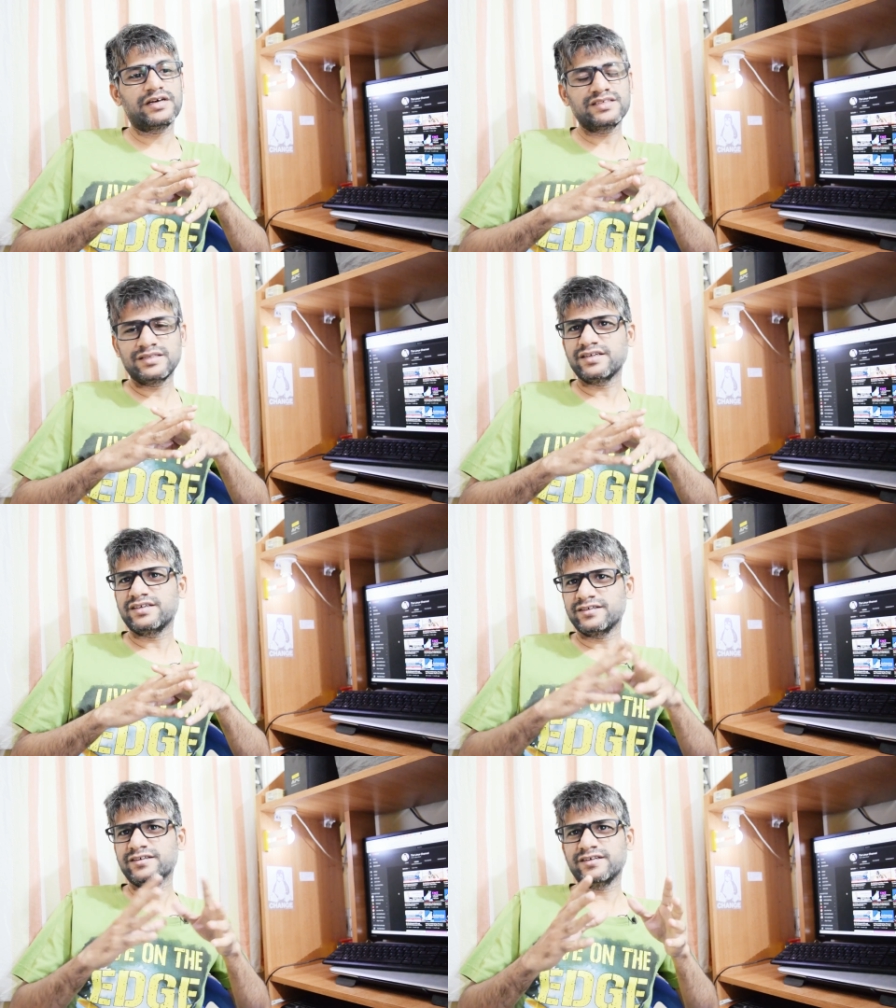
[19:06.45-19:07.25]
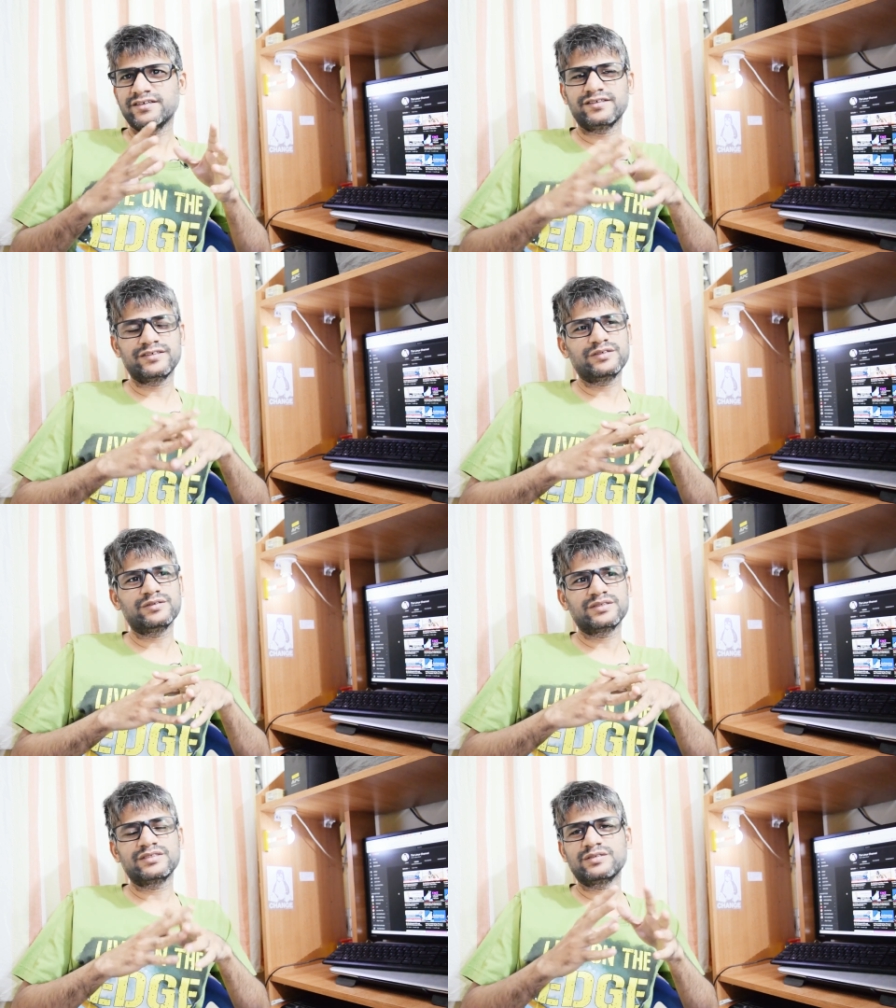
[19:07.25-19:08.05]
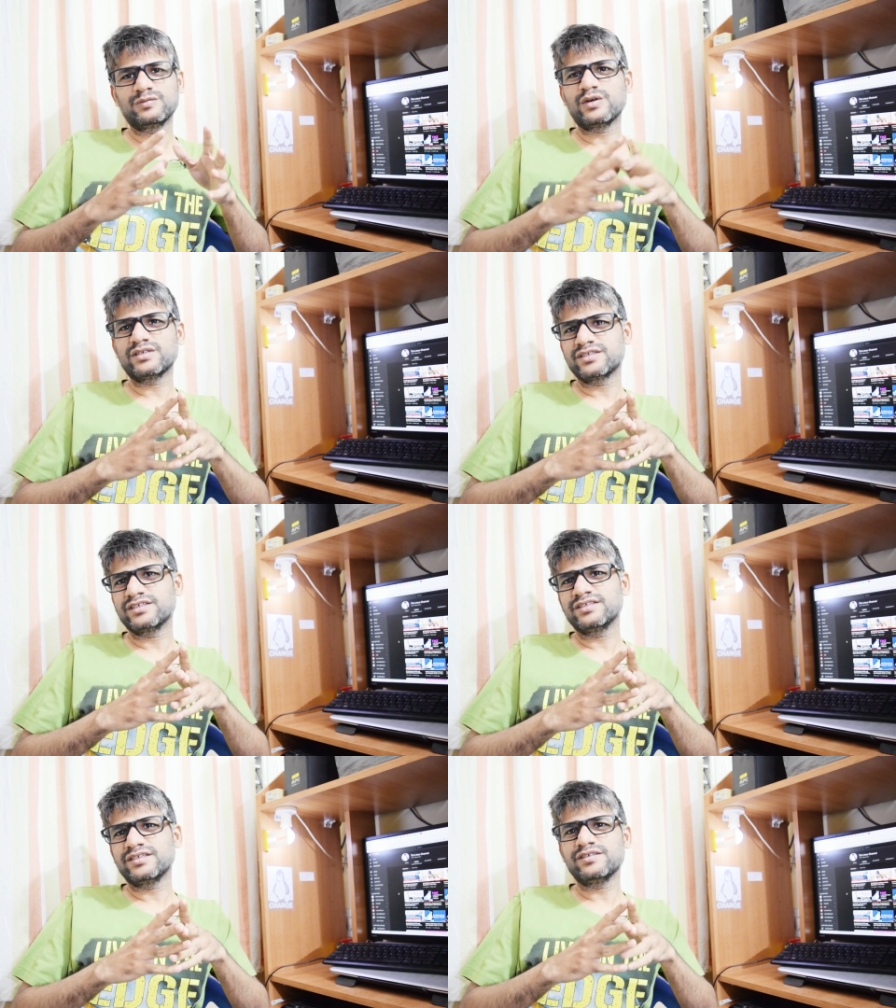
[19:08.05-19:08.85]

I said, uh, you know, this is what it is.